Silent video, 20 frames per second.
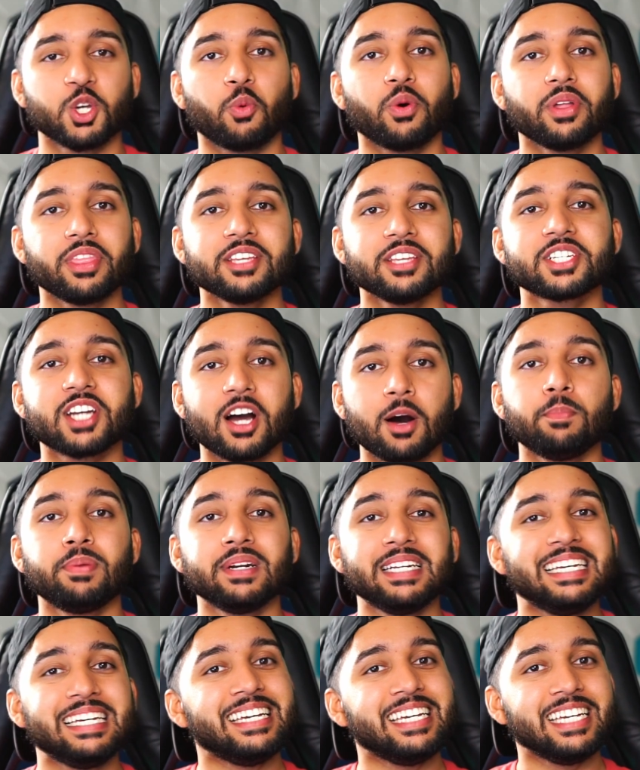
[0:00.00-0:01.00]
when this
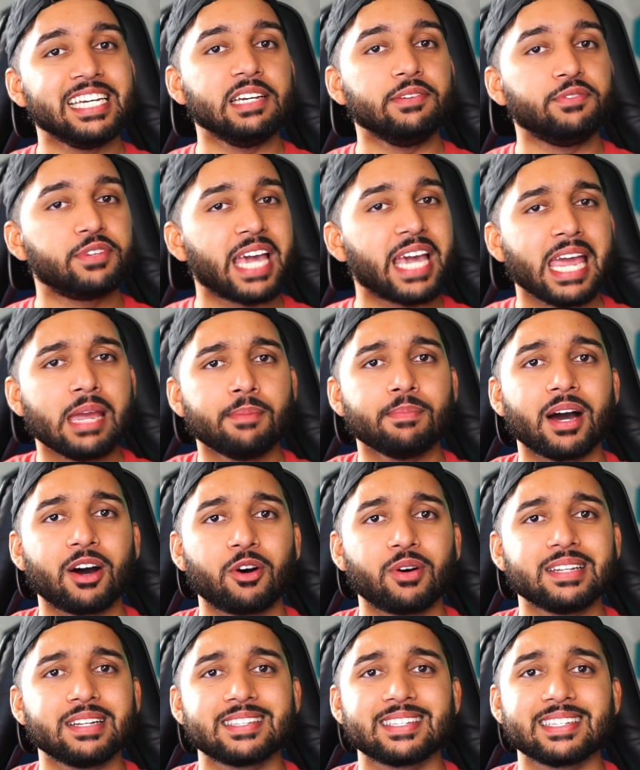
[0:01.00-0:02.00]
company Eve came
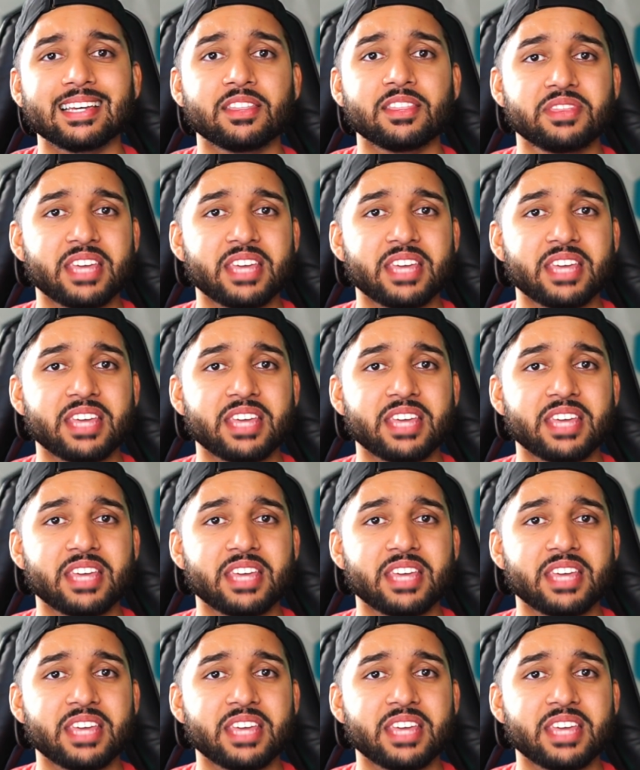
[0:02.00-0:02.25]
out and said